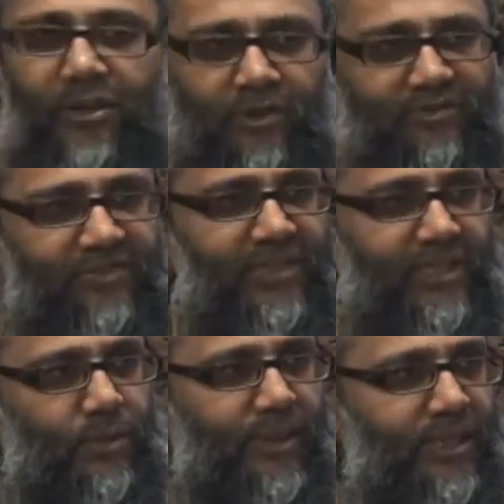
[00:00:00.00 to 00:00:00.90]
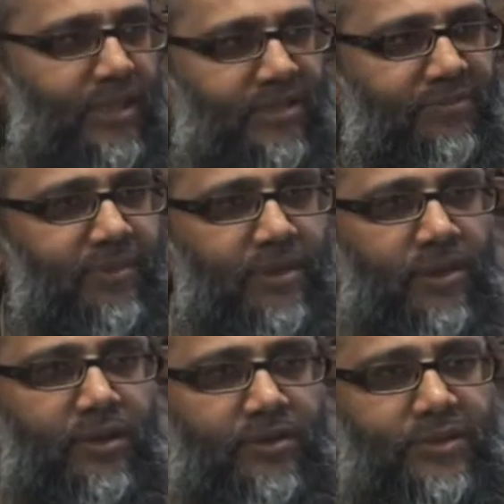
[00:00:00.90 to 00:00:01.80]
have gone on, 15, 20 years have
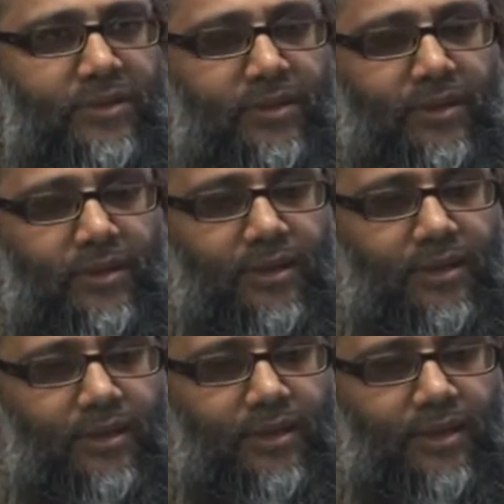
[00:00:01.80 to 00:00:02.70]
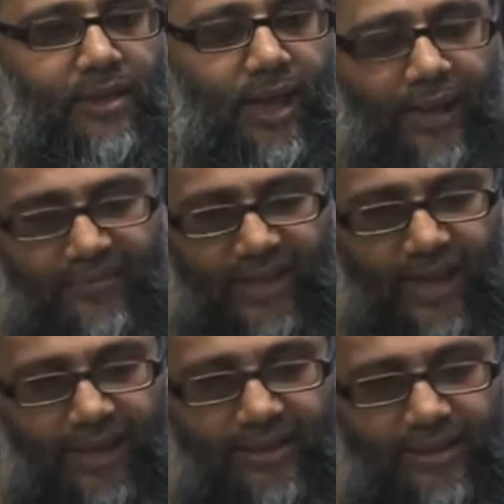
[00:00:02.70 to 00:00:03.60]
gone on. At the
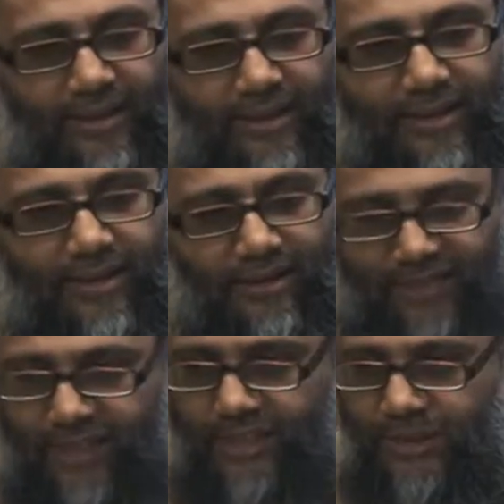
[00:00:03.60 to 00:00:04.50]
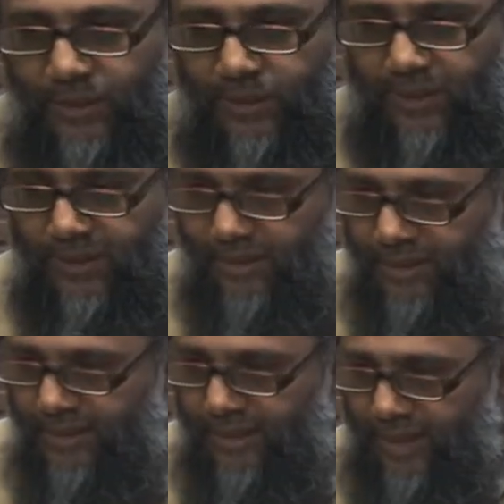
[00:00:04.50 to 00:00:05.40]
end, I finished the talk,
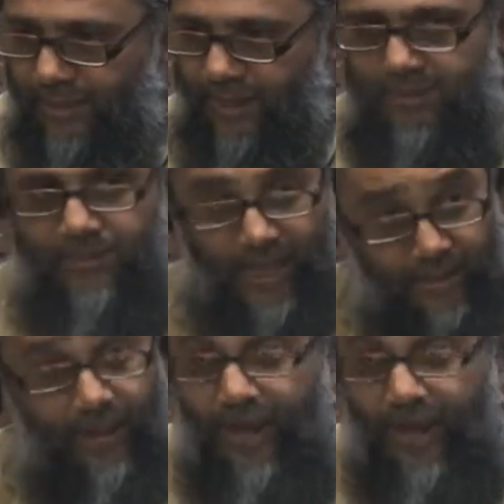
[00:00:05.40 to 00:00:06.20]
this guy came up to me, that